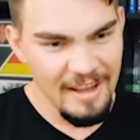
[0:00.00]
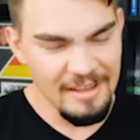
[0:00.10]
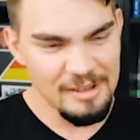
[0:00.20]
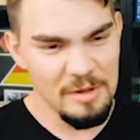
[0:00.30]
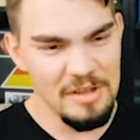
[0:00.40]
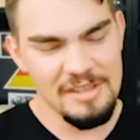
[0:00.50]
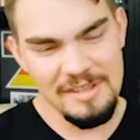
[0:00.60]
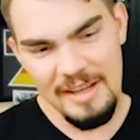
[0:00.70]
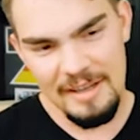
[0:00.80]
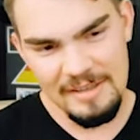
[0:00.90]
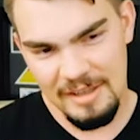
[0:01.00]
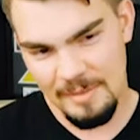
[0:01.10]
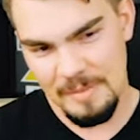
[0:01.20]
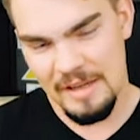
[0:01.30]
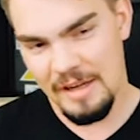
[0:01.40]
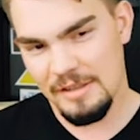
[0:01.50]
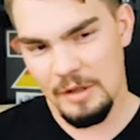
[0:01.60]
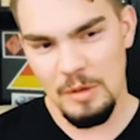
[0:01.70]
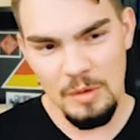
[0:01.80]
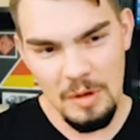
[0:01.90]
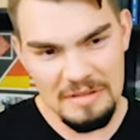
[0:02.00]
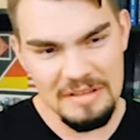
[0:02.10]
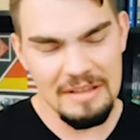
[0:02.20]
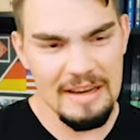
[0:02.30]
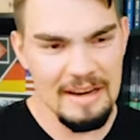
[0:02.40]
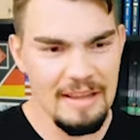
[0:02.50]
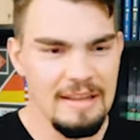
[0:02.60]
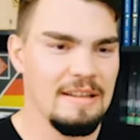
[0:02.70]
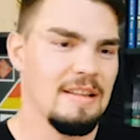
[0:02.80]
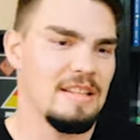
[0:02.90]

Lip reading: and so what you're saying is like because of who owns the land,